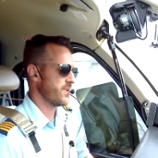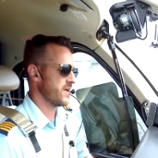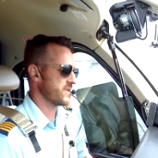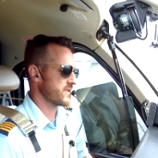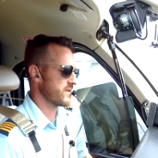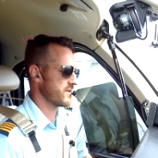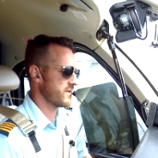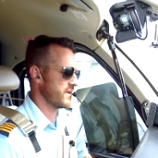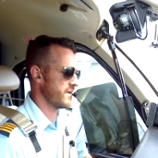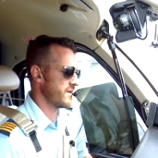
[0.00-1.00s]

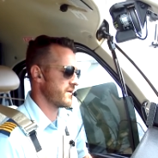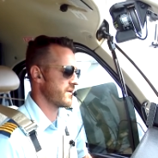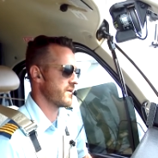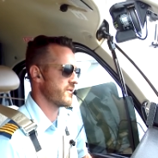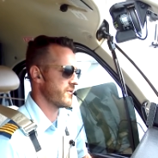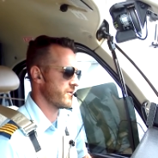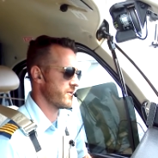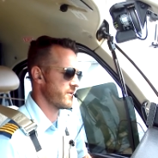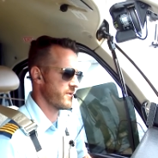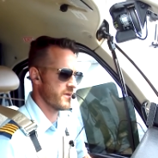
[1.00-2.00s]
hot and
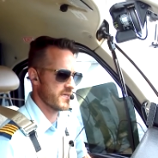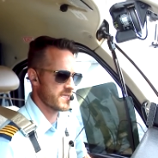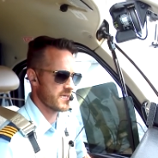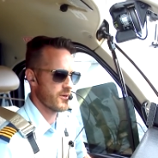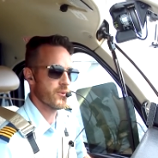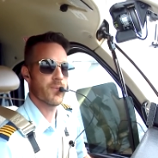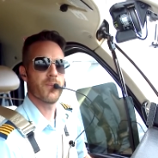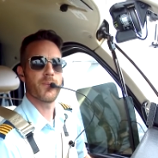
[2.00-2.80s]
really slow.